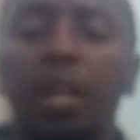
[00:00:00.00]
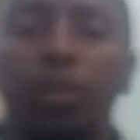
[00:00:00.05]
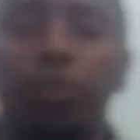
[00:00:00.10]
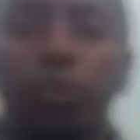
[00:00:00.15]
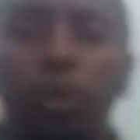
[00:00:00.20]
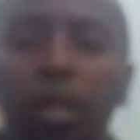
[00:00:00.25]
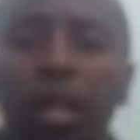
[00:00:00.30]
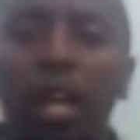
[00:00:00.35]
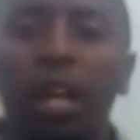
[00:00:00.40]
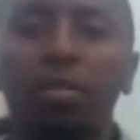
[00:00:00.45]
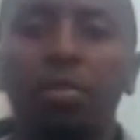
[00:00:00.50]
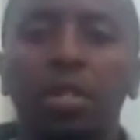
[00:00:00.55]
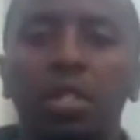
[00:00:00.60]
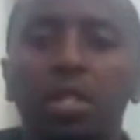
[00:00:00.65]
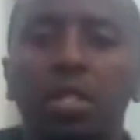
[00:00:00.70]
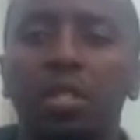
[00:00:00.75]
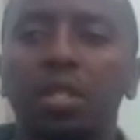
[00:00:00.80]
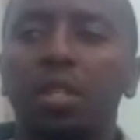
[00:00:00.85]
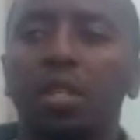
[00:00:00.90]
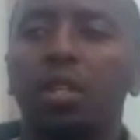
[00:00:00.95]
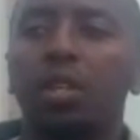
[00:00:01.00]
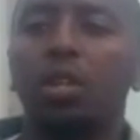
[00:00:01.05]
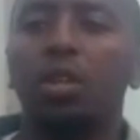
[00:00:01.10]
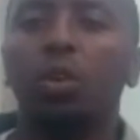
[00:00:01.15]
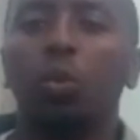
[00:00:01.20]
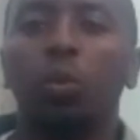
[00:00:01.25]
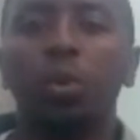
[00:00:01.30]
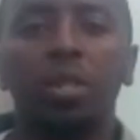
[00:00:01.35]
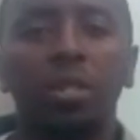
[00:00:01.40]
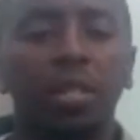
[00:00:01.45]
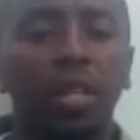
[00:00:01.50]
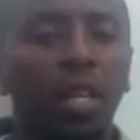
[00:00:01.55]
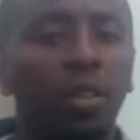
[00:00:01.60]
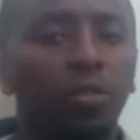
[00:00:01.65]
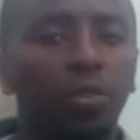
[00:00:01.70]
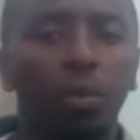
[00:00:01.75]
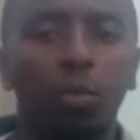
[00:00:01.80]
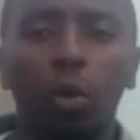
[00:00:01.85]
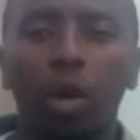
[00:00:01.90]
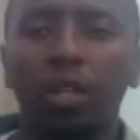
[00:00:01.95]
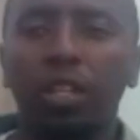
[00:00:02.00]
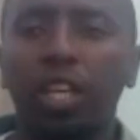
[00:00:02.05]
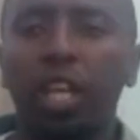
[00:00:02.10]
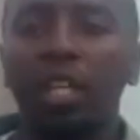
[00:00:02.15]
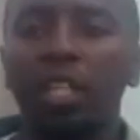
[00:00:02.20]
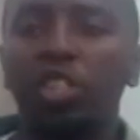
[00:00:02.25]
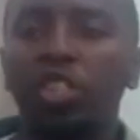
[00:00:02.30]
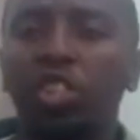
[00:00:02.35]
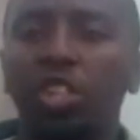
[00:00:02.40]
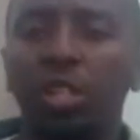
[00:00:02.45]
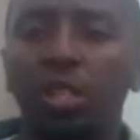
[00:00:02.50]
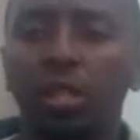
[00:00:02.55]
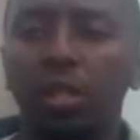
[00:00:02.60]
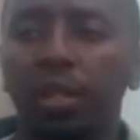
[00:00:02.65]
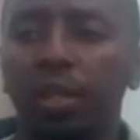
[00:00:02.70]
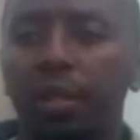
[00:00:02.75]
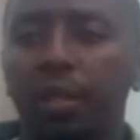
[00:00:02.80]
for larvae. We sell from 1 kg.